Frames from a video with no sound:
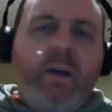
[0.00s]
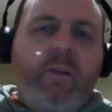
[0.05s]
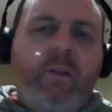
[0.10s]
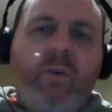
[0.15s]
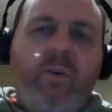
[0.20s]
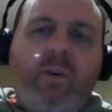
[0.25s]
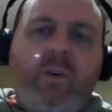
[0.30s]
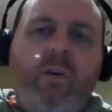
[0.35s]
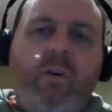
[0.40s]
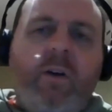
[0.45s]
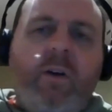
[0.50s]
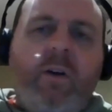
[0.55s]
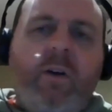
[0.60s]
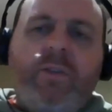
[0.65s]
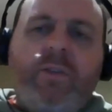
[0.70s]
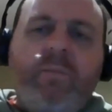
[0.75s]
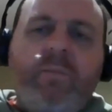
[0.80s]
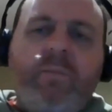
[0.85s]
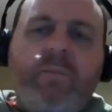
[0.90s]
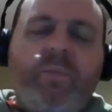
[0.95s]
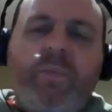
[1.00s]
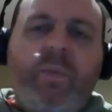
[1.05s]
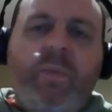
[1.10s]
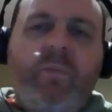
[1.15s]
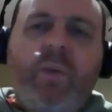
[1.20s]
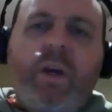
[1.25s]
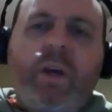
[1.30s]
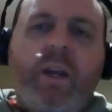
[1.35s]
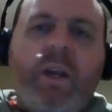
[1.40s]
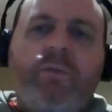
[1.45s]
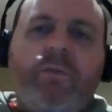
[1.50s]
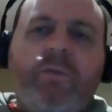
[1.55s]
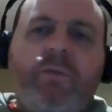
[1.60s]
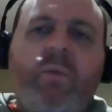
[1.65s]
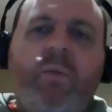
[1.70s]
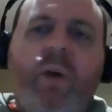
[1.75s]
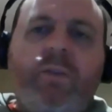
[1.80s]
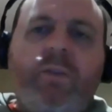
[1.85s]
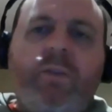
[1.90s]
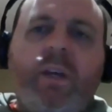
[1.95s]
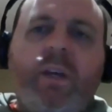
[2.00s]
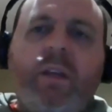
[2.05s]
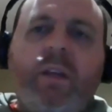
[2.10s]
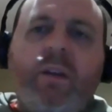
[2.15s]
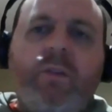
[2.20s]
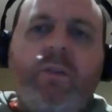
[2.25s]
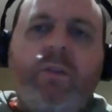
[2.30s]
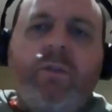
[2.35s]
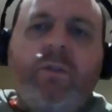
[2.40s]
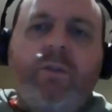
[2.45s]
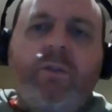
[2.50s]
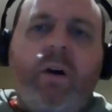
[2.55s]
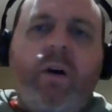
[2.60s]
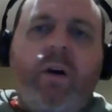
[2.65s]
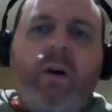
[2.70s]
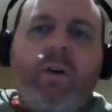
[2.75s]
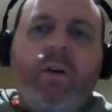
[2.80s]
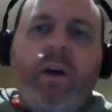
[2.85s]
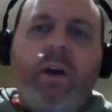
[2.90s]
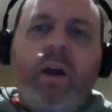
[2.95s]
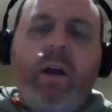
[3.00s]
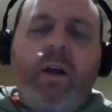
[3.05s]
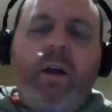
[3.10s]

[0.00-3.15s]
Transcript: Look, guys, we're gonna have to wait 10 years or so.